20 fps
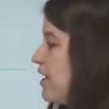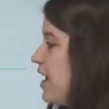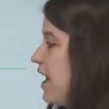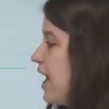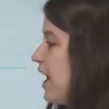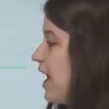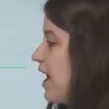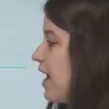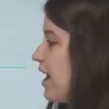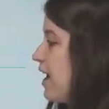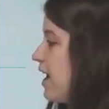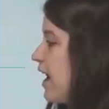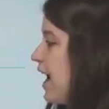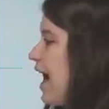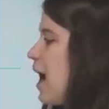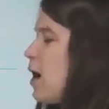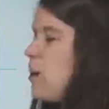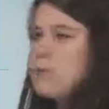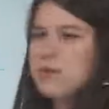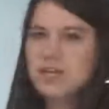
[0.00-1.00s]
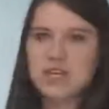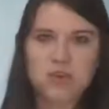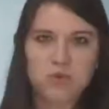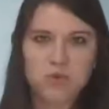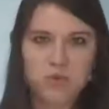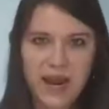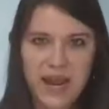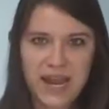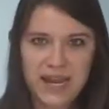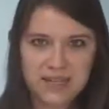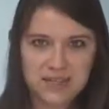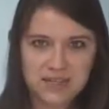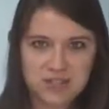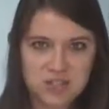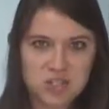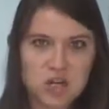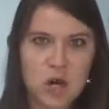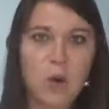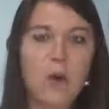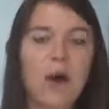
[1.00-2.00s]
How many
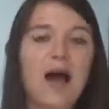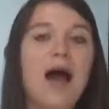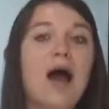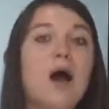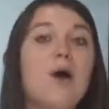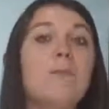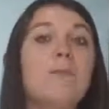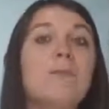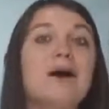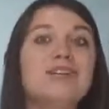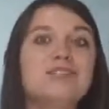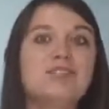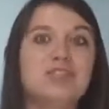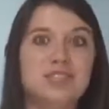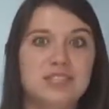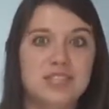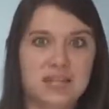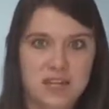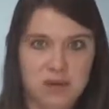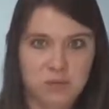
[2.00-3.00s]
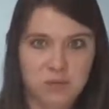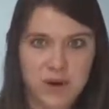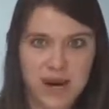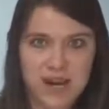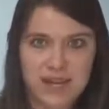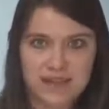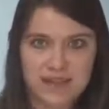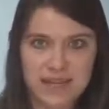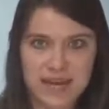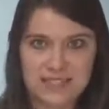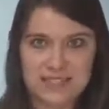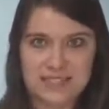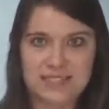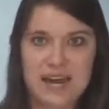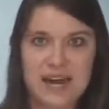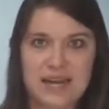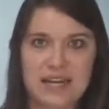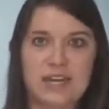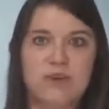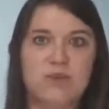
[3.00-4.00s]
rains? No, how much did it rain last night?